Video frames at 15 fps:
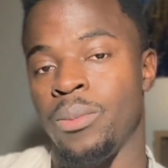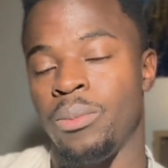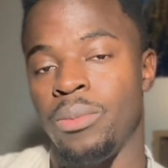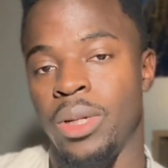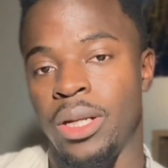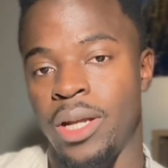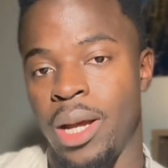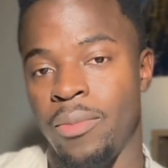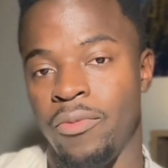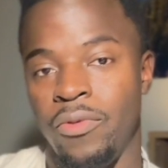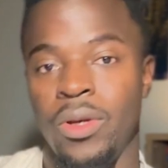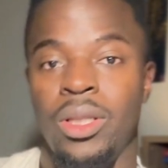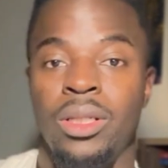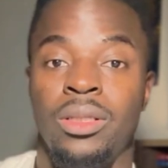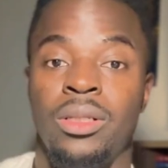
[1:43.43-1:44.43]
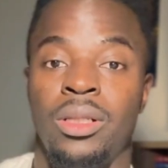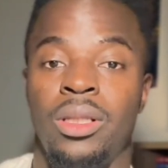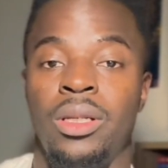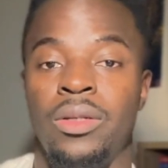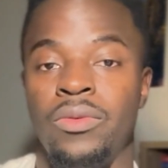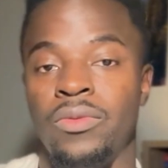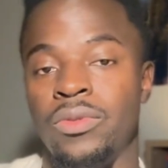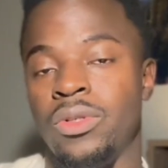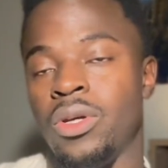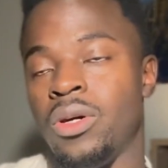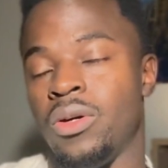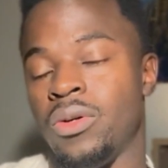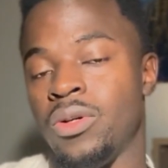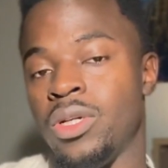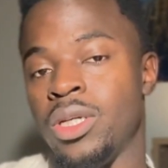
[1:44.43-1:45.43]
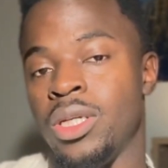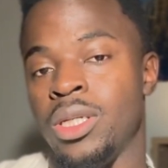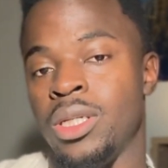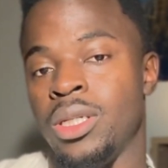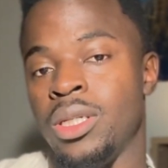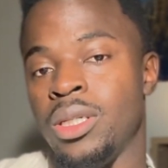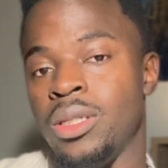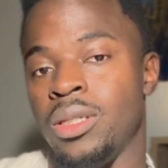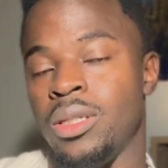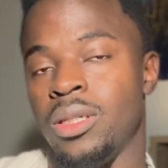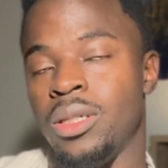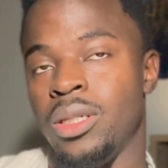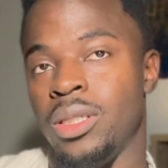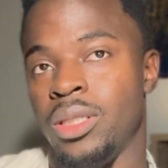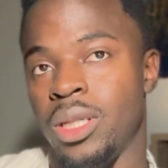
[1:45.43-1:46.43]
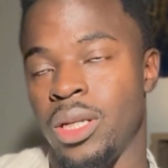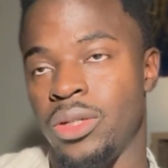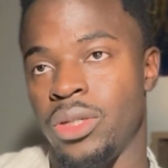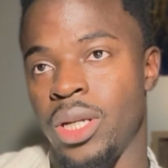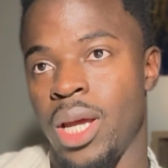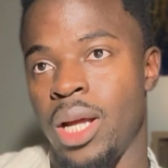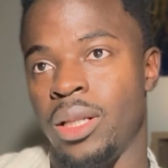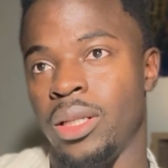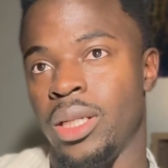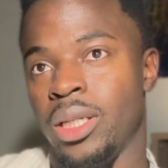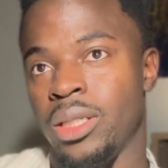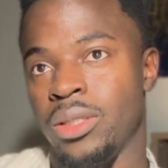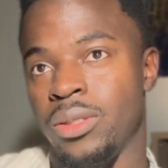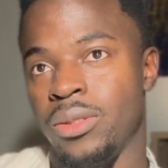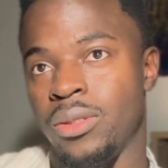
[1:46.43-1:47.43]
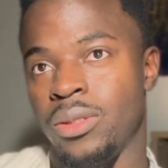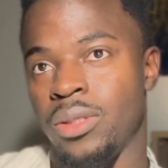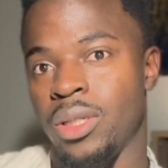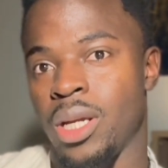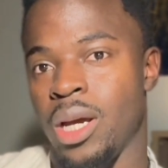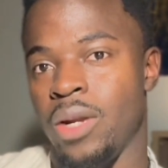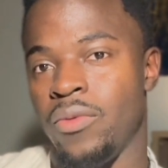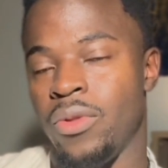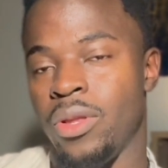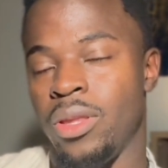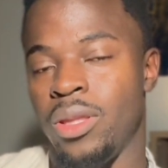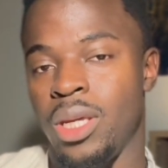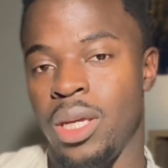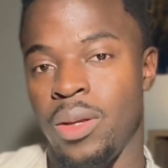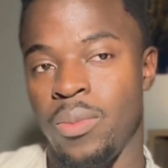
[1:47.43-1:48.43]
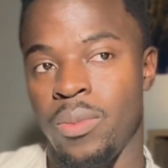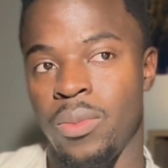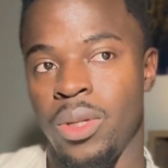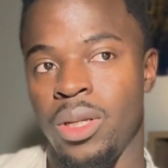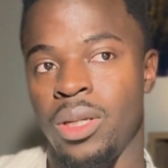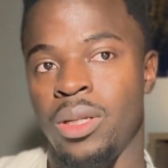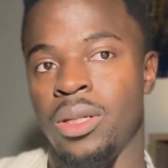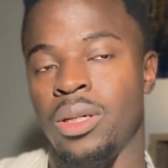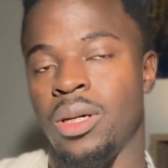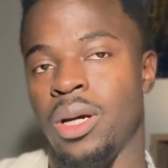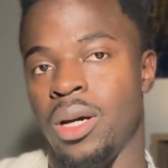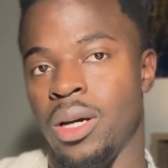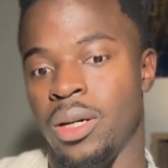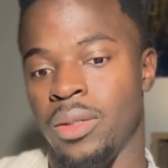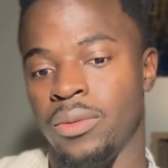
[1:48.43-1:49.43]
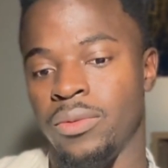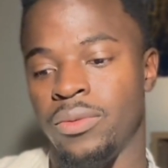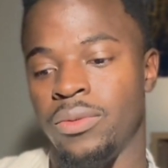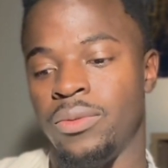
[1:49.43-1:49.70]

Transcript: but I'm feeling to live. So intentionality is kind of the theme of